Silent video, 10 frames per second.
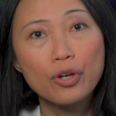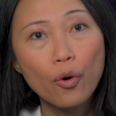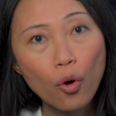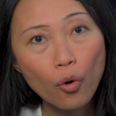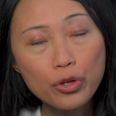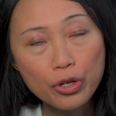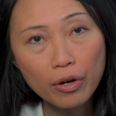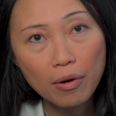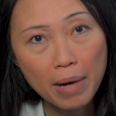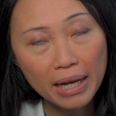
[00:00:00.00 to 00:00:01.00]
all
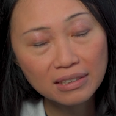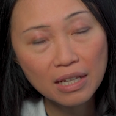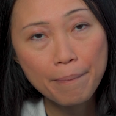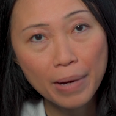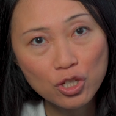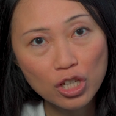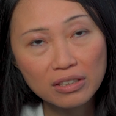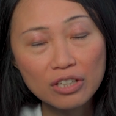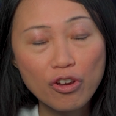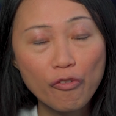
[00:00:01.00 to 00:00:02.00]
your marketing
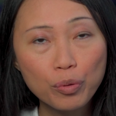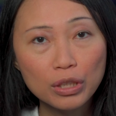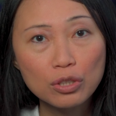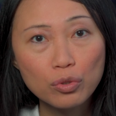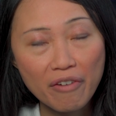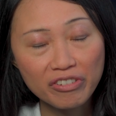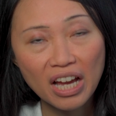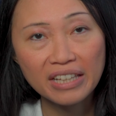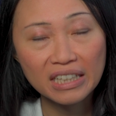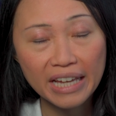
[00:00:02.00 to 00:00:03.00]
budget that you have put into
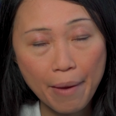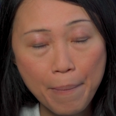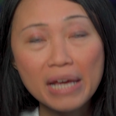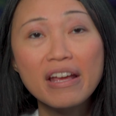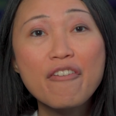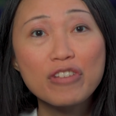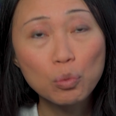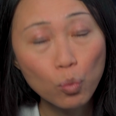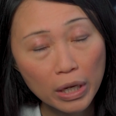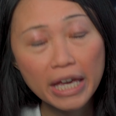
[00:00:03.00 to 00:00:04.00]
advertising campaign if
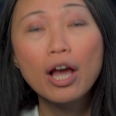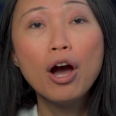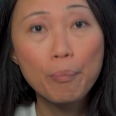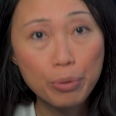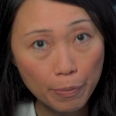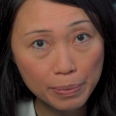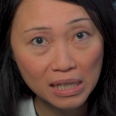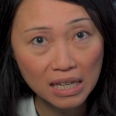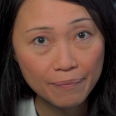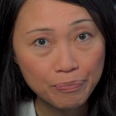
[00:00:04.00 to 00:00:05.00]
it's working
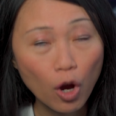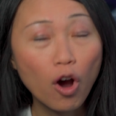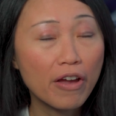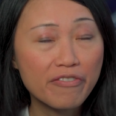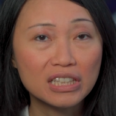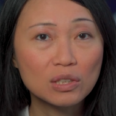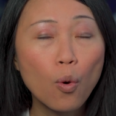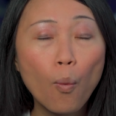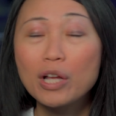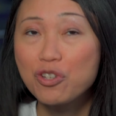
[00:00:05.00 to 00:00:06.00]
properly or if it's
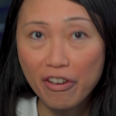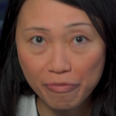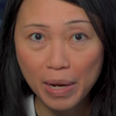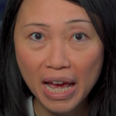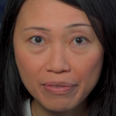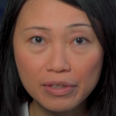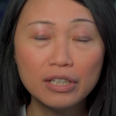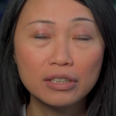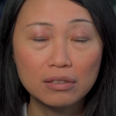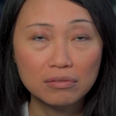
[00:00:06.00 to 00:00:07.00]
what you have planned.
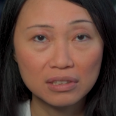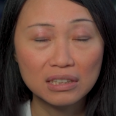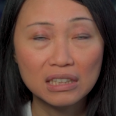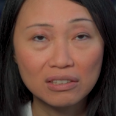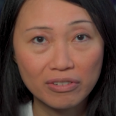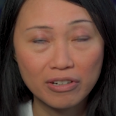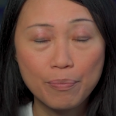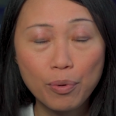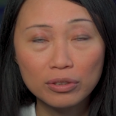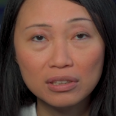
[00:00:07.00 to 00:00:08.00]
So this is very
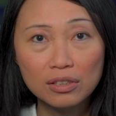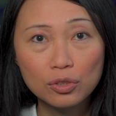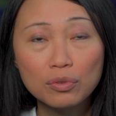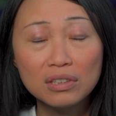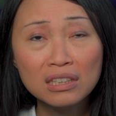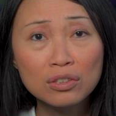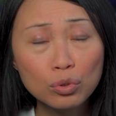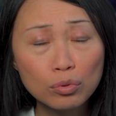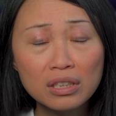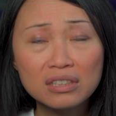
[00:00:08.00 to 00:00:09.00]
important. this
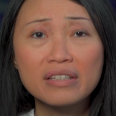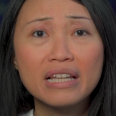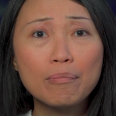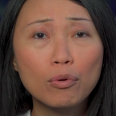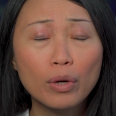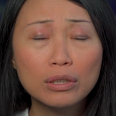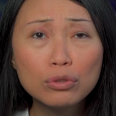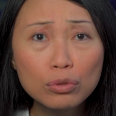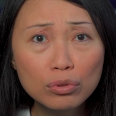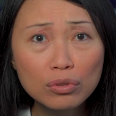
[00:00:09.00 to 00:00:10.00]
tool is the number
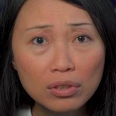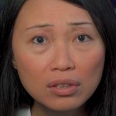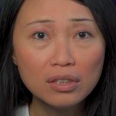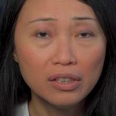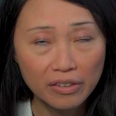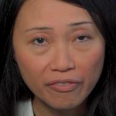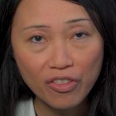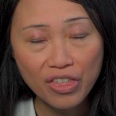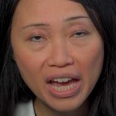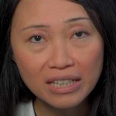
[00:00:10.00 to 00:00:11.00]
one tool
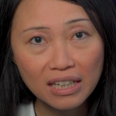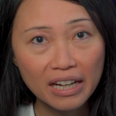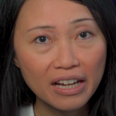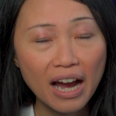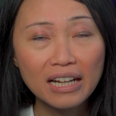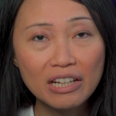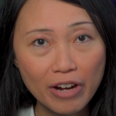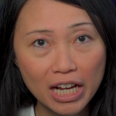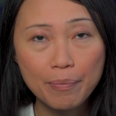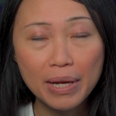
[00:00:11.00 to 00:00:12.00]
for that. I highly
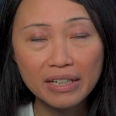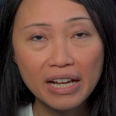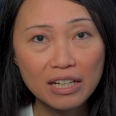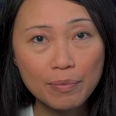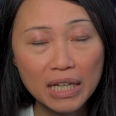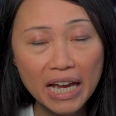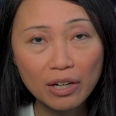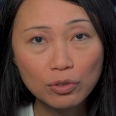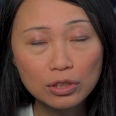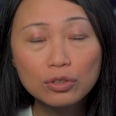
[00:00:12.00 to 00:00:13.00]
recommend anybody
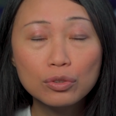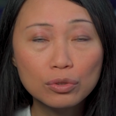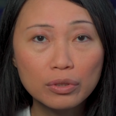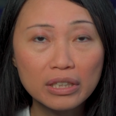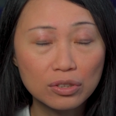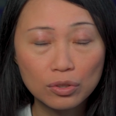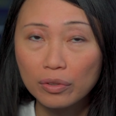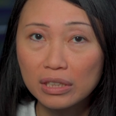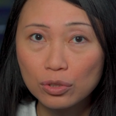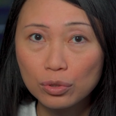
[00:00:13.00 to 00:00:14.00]
else to
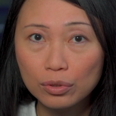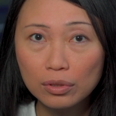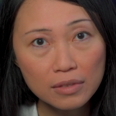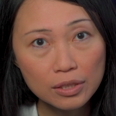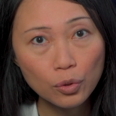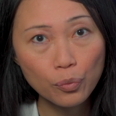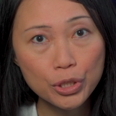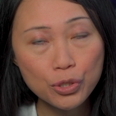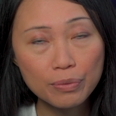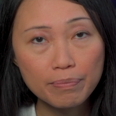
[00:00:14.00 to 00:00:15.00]
install this tool. So
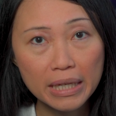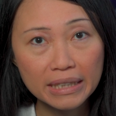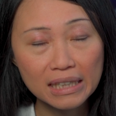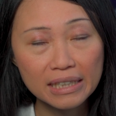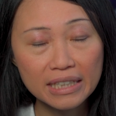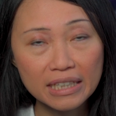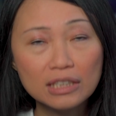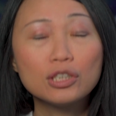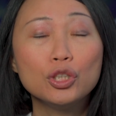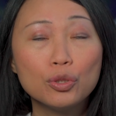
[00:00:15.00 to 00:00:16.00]
what you basically need
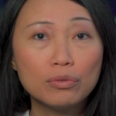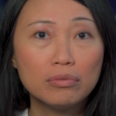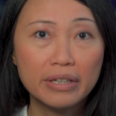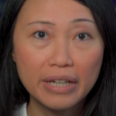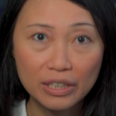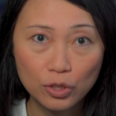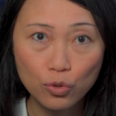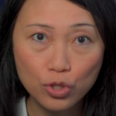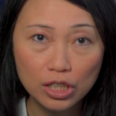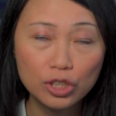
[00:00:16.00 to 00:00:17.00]
is you as
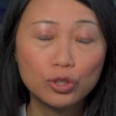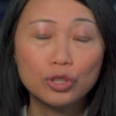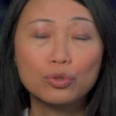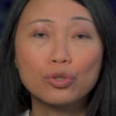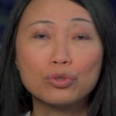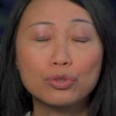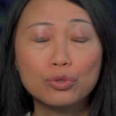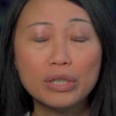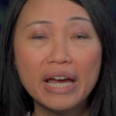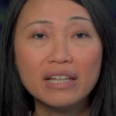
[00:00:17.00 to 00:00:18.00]
usual, you need to go to
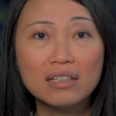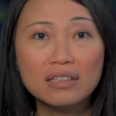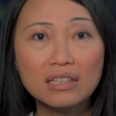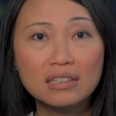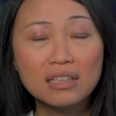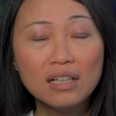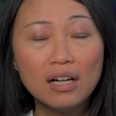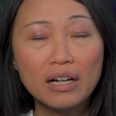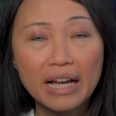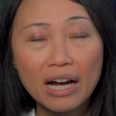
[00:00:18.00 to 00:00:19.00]
Google Analytics
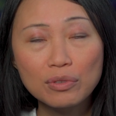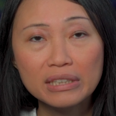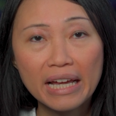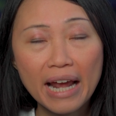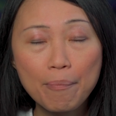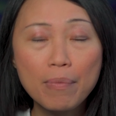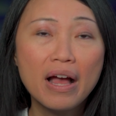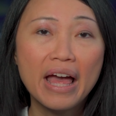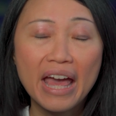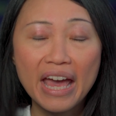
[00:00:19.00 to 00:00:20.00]
account setup
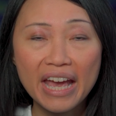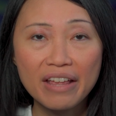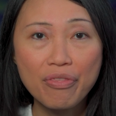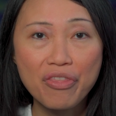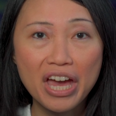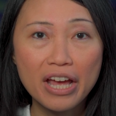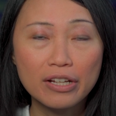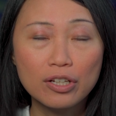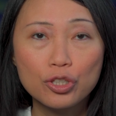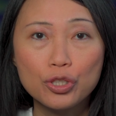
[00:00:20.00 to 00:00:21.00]
and
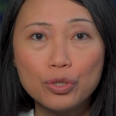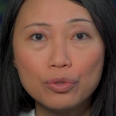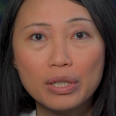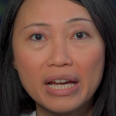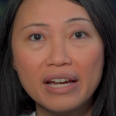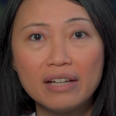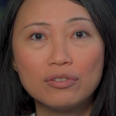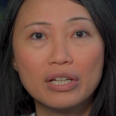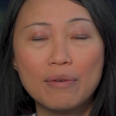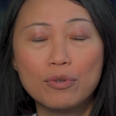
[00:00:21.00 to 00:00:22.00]
then you
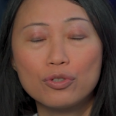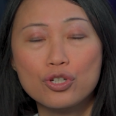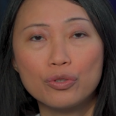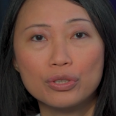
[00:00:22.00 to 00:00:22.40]
can okay i'm going to show a